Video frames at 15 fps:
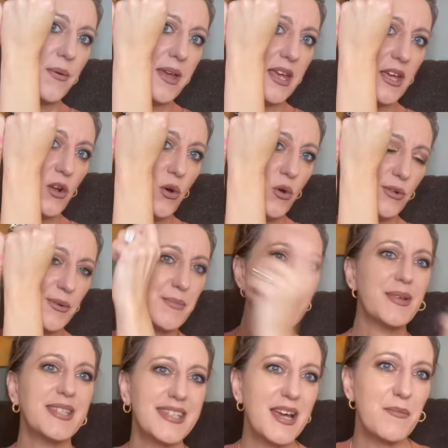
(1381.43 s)
we can hold
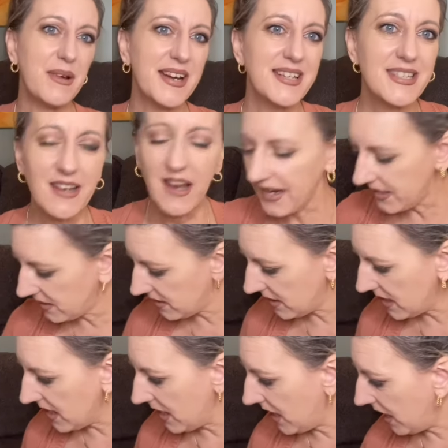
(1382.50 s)
them side by side.
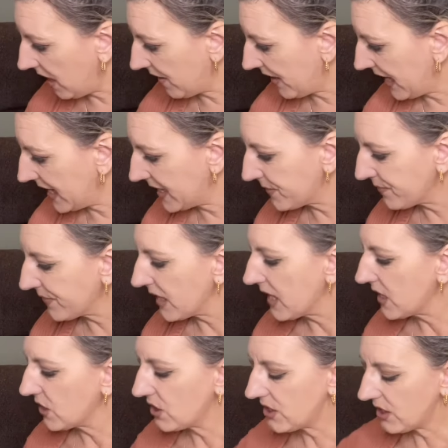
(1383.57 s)
All right.
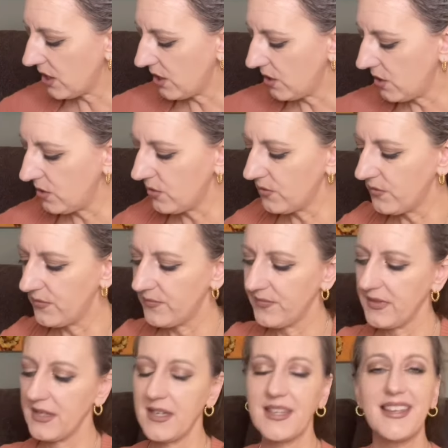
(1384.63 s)
So,
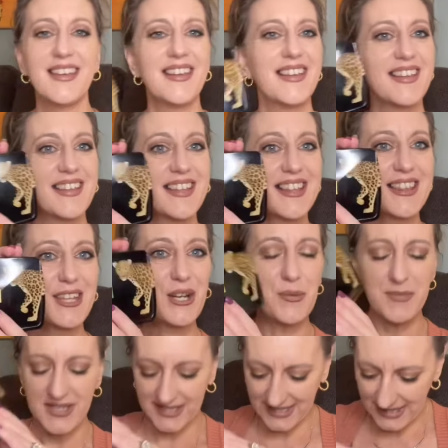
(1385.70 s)

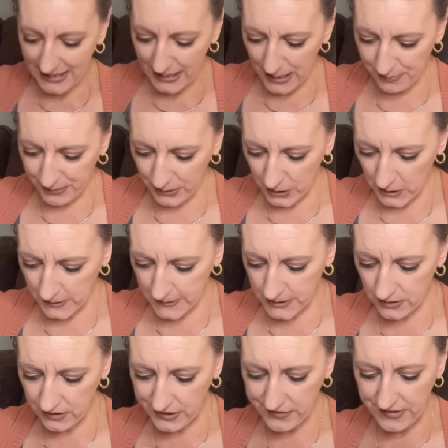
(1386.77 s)
little Miss Leopard.
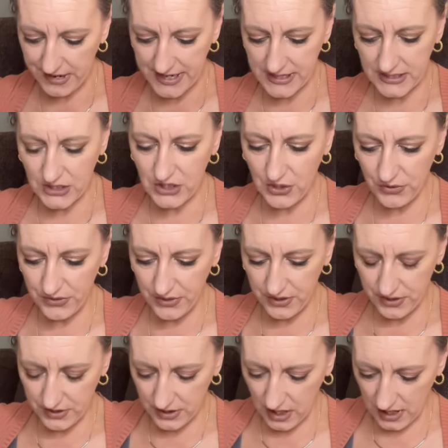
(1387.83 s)
All right. So
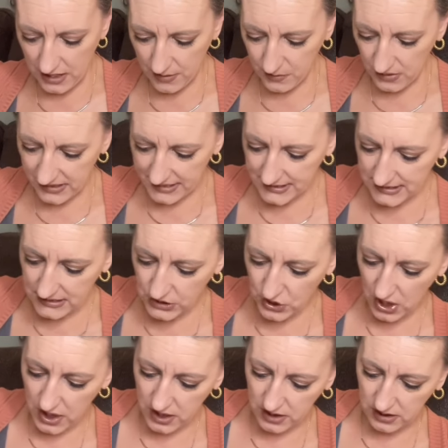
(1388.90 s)
the let's
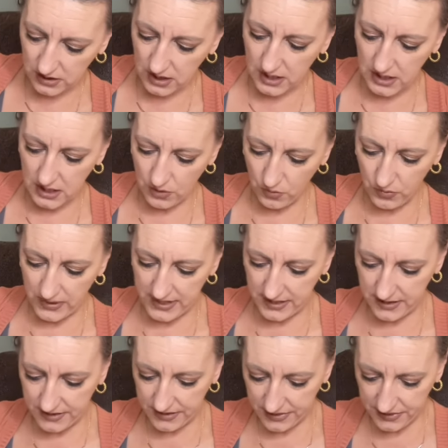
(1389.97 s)
start
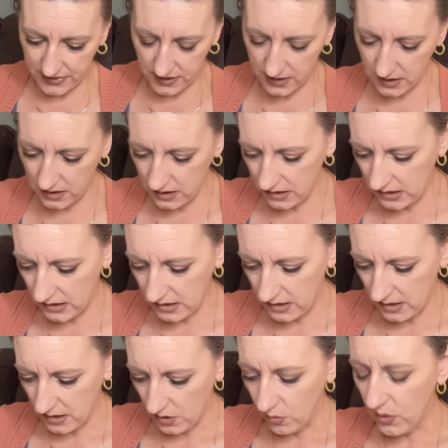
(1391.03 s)
with,
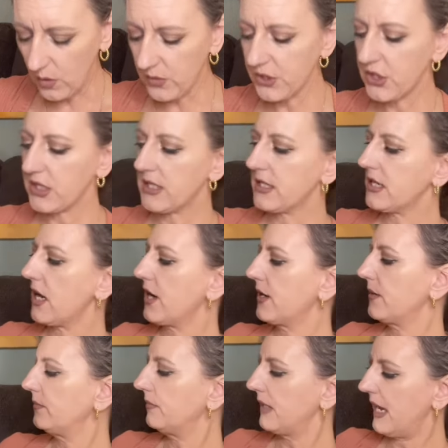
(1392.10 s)
well, we'll just
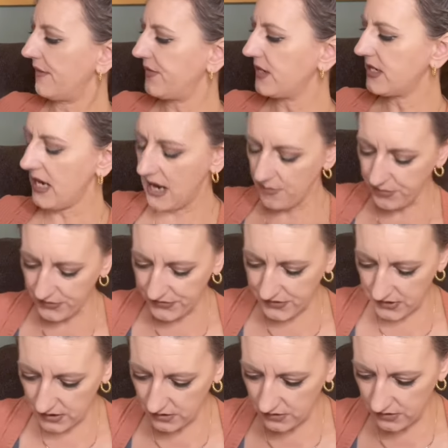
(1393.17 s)
start at the top with
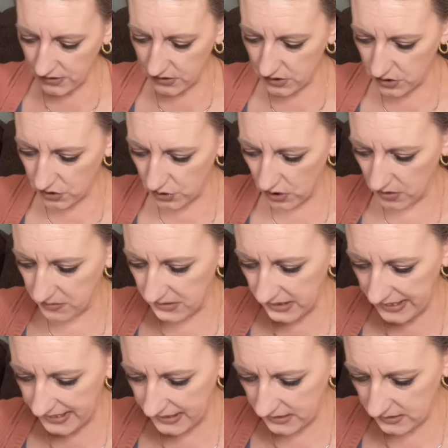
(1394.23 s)
the strobe
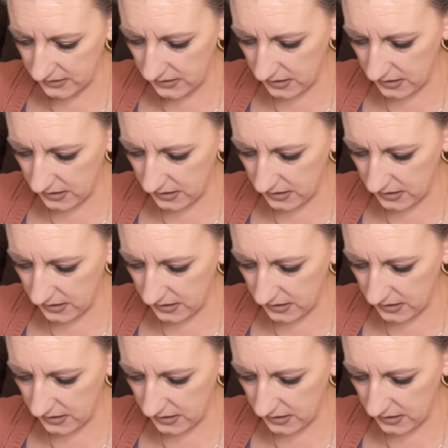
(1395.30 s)
light.